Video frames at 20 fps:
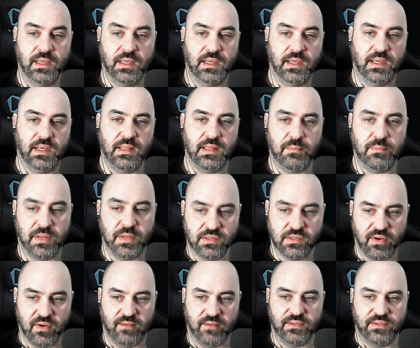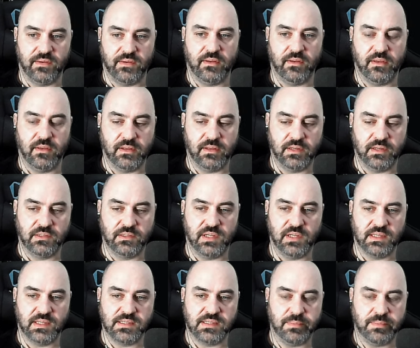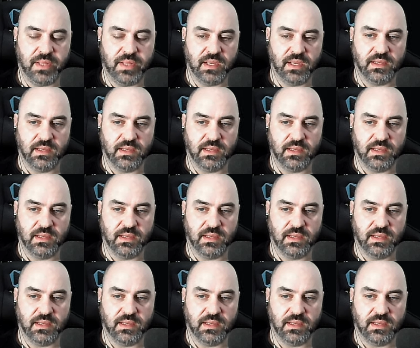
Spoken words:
and then bench crafted on Chance to block,